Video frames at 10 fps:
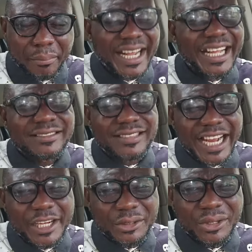But I can
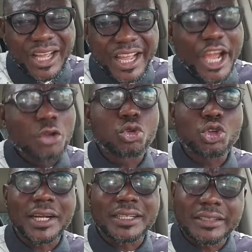tell you, it
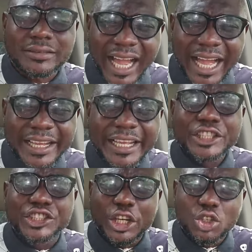will not deter
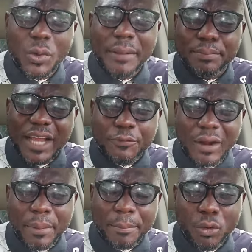genuine
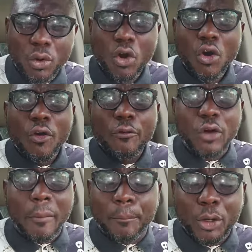Biafran people
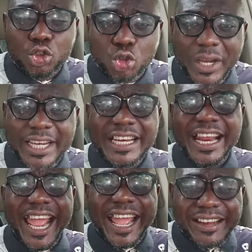from pursuing
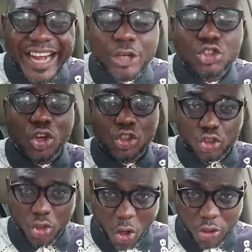a
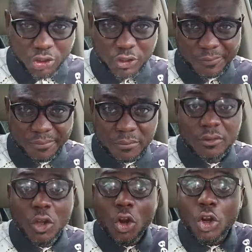righteous cause
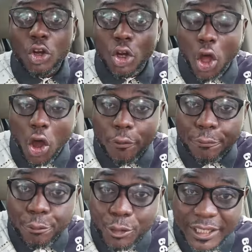
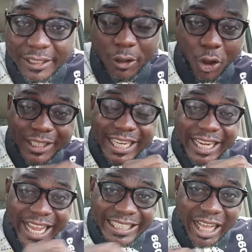lawfully.
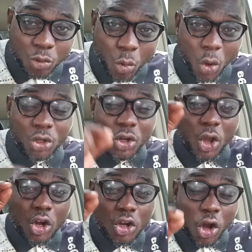Underline that word,
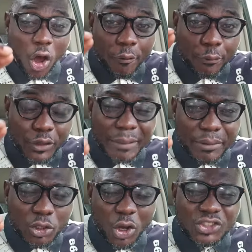
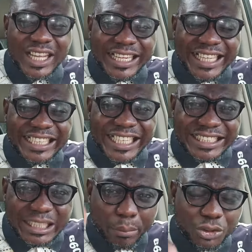lawfully, because that
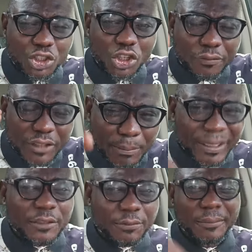is the position of
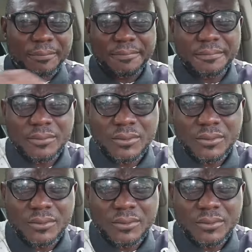this platform.